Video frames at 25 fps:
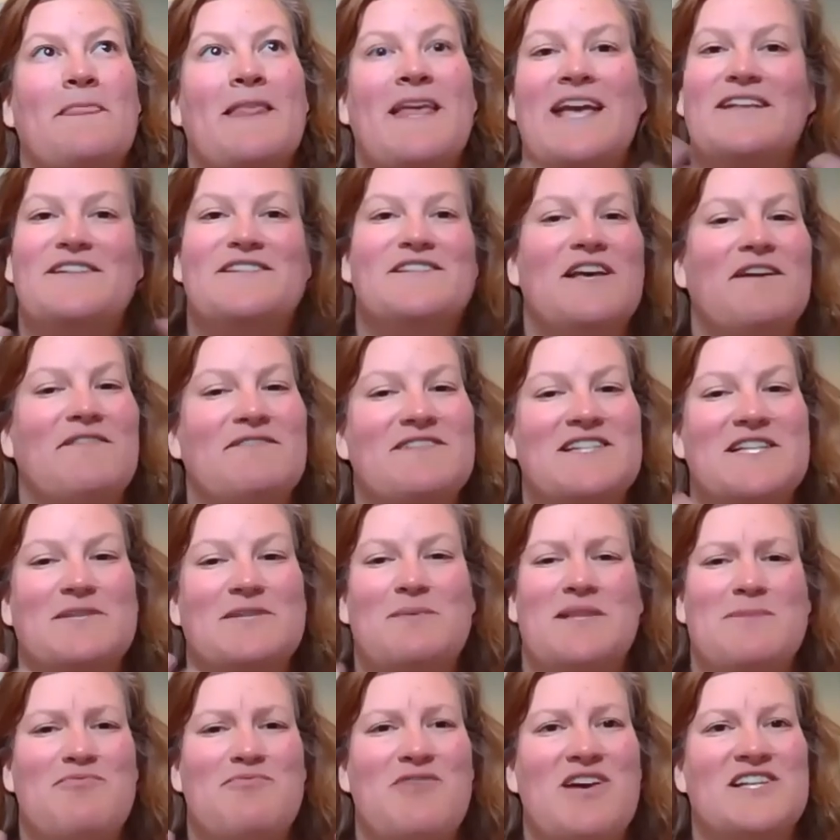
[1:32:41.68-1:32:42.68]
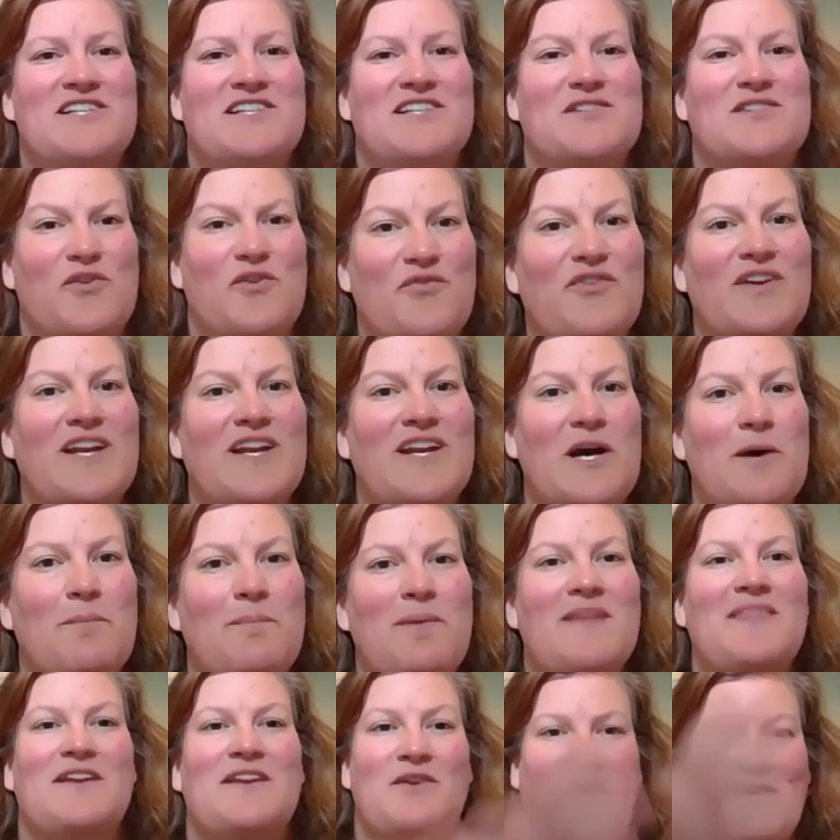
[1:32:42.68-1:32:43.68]
in services where the pressure's off a little
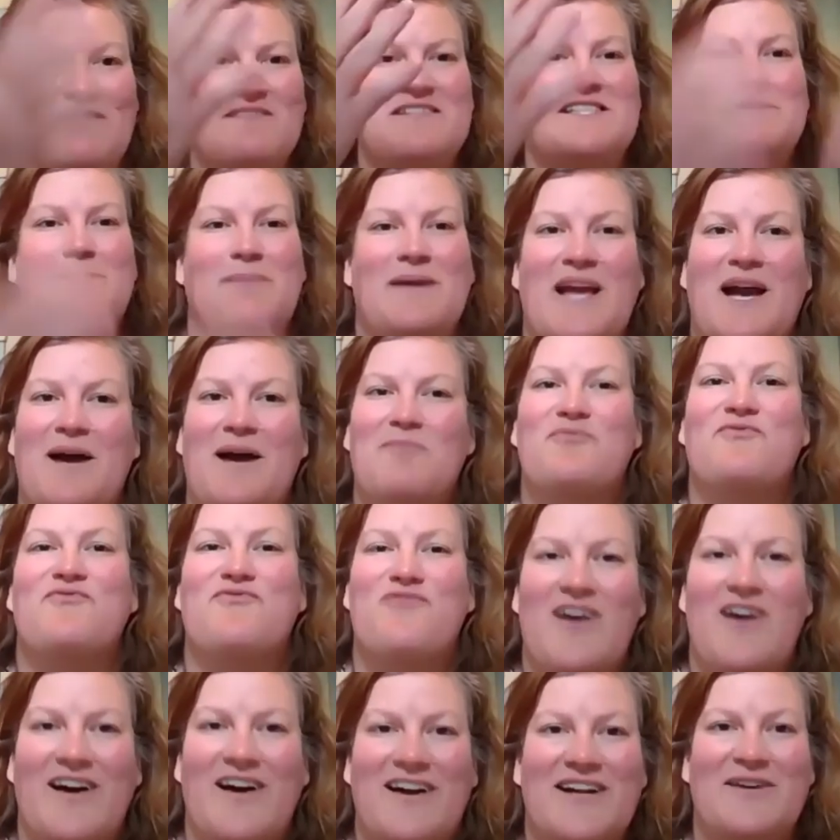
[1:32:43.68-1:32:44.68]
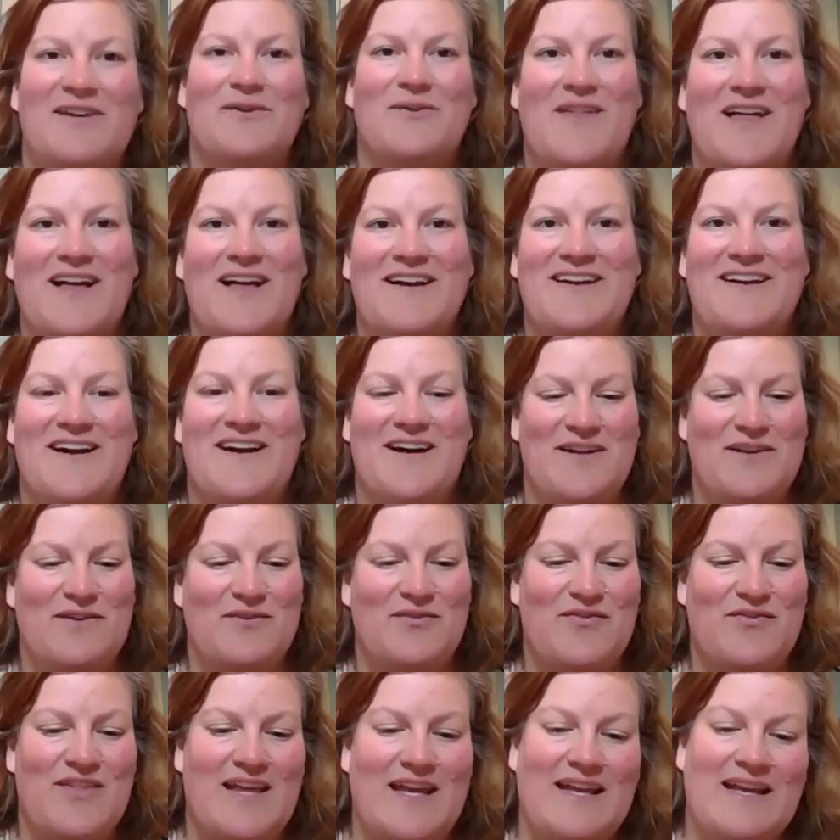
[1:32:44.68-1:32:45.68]
bit, they're not having to be up front and all that kind
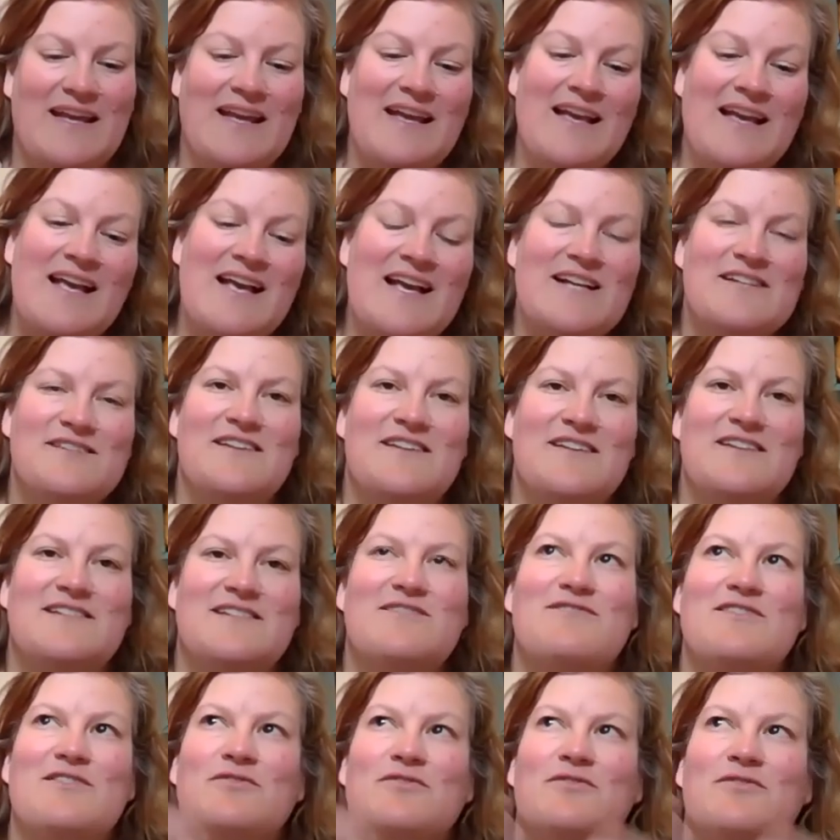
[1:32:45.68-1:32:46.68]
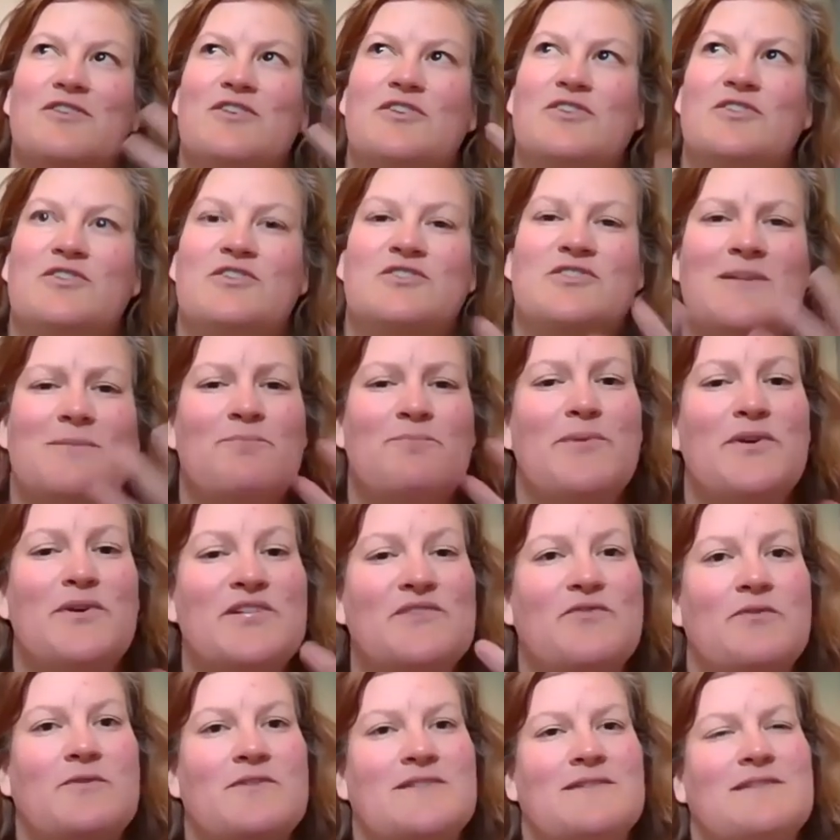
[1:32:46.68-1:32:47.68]
of thing. So there's a real some
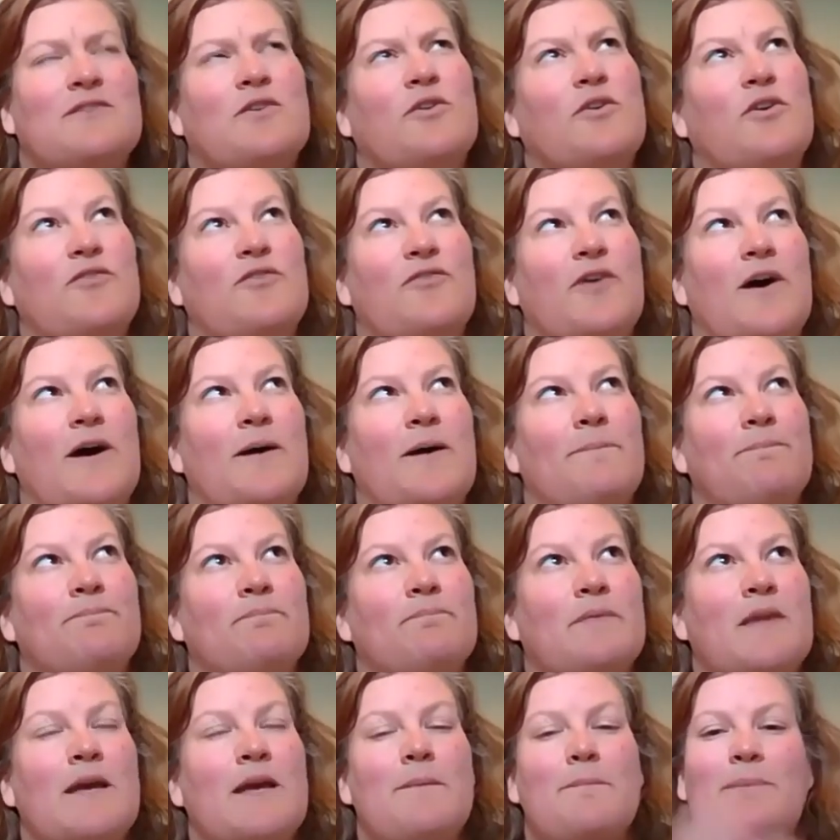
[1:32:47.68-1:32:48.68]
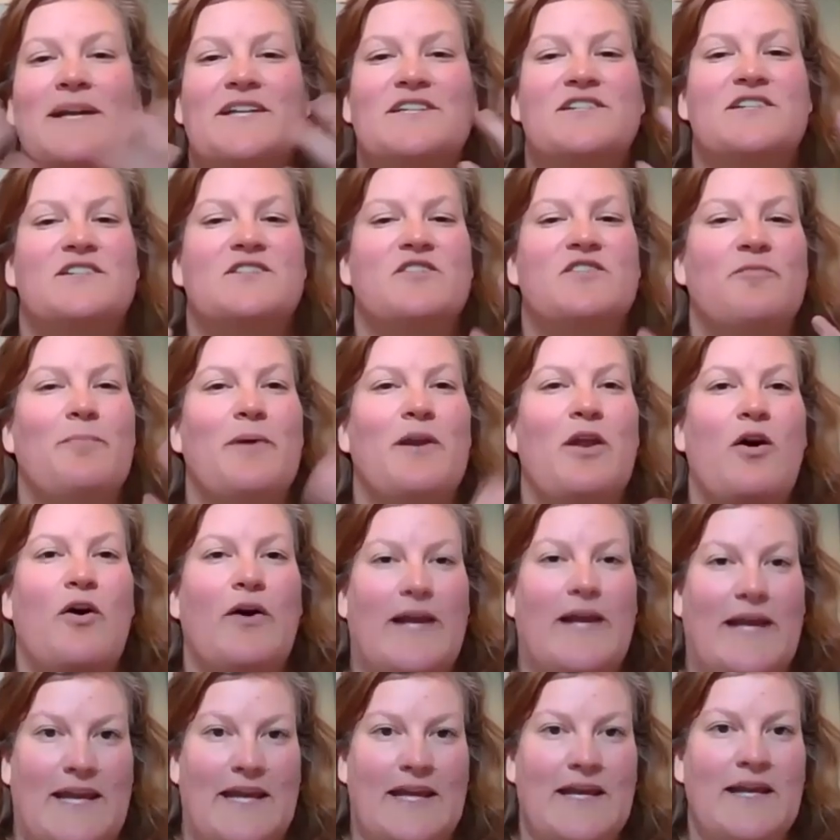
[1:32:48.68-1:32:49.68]
beautiful sort of pictures of
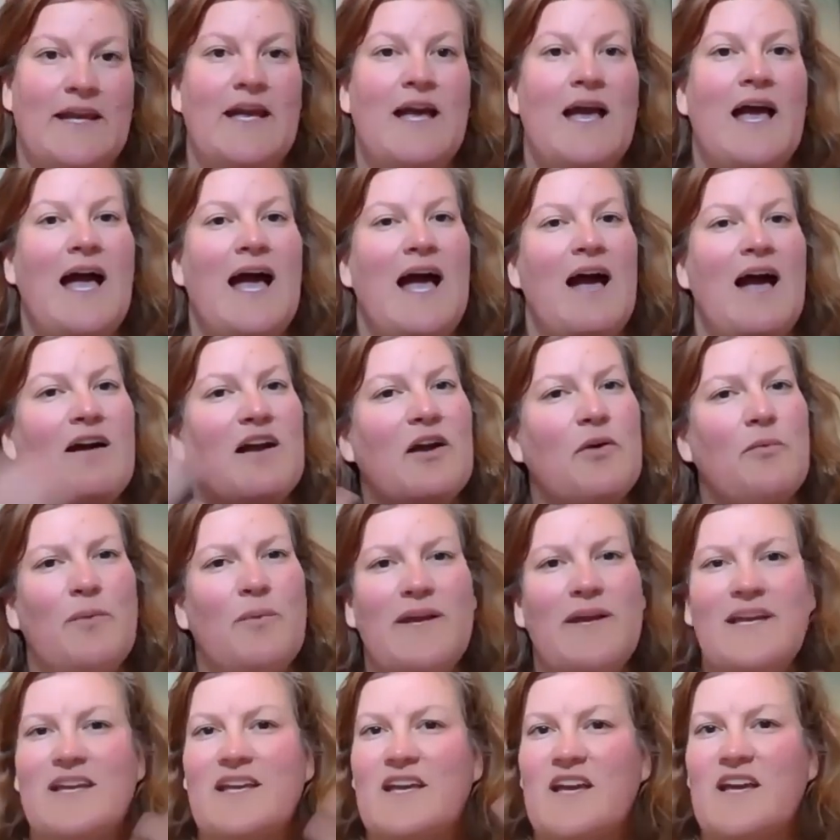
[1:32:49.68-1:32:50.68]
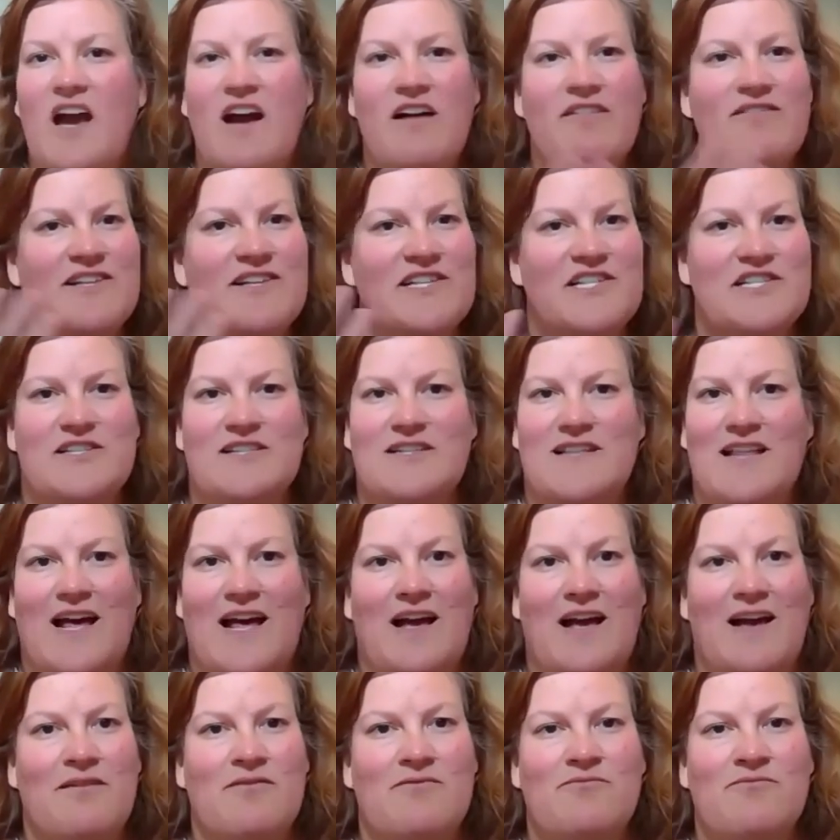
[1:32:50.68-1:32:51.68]
belonging. How can we encourage
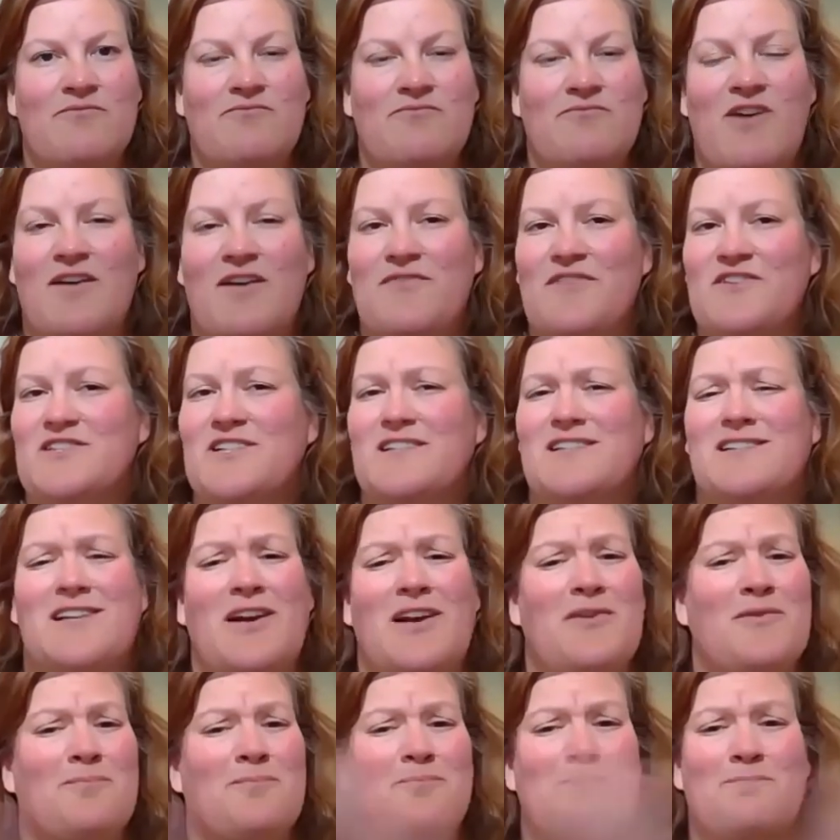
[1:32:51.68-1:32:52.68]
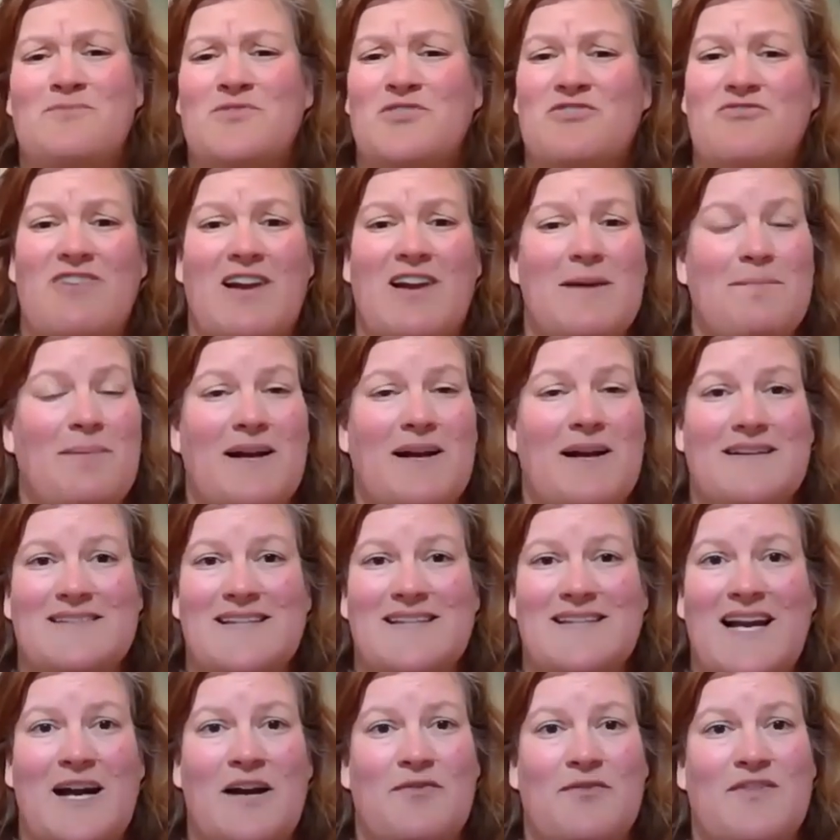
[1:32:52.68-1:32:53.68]
that rather than just go straight back
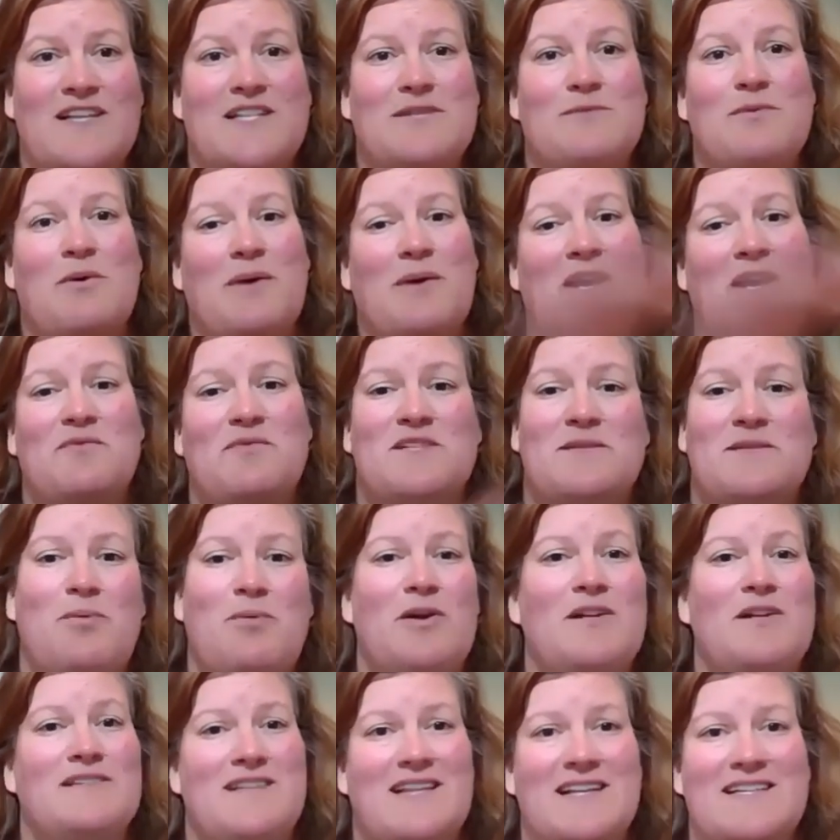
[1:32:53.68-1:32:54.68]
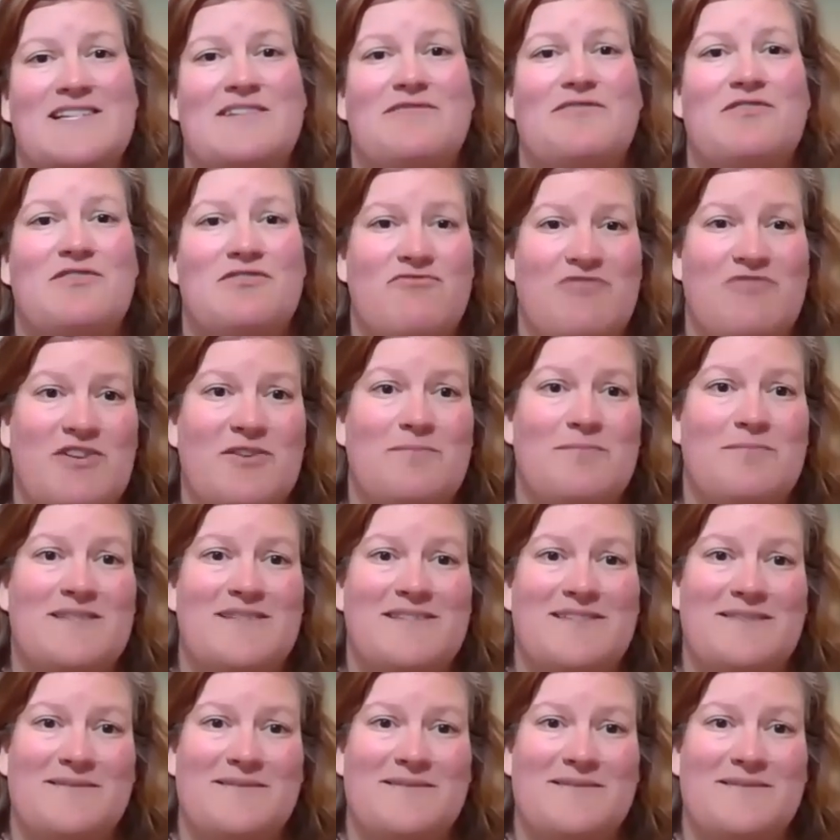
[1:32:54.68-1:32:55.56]
to how things were when everyone's put into their different groups?